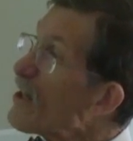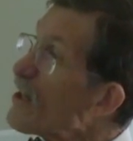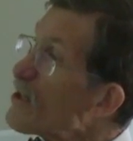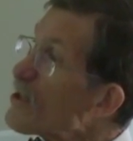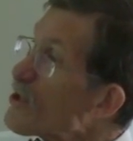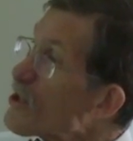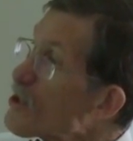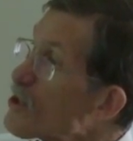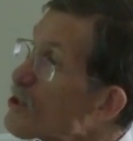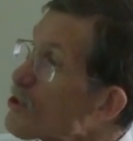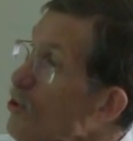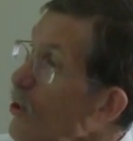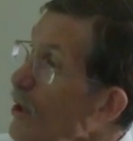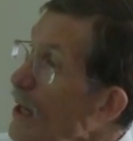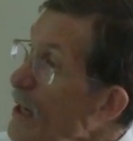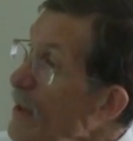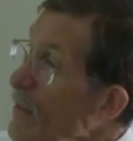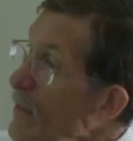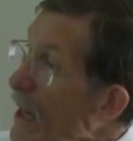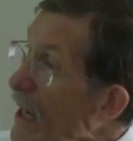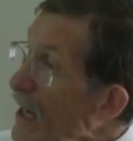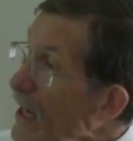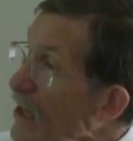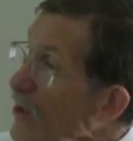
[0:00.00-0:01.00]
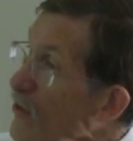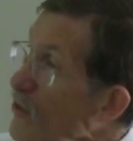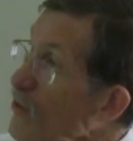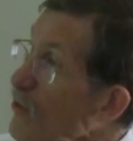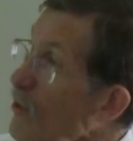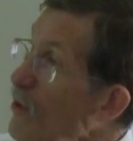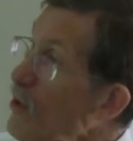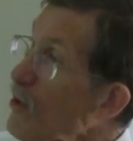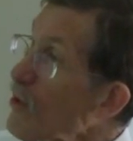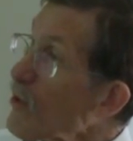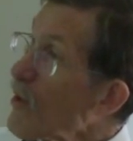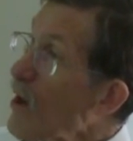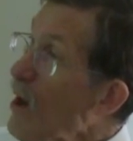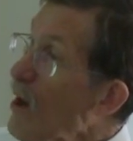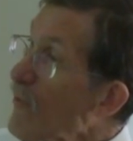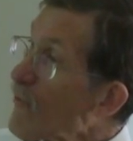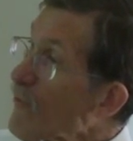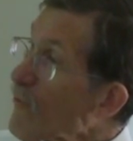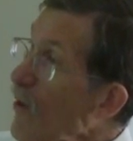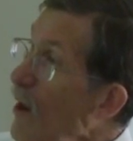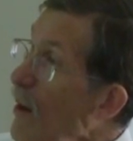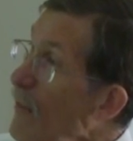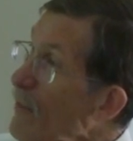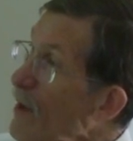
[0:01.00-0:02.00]
streaming through
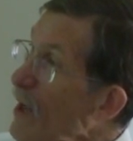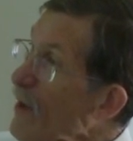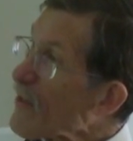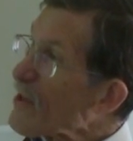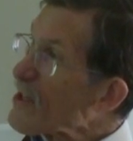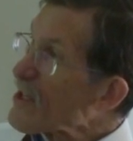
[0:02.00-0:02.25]
from the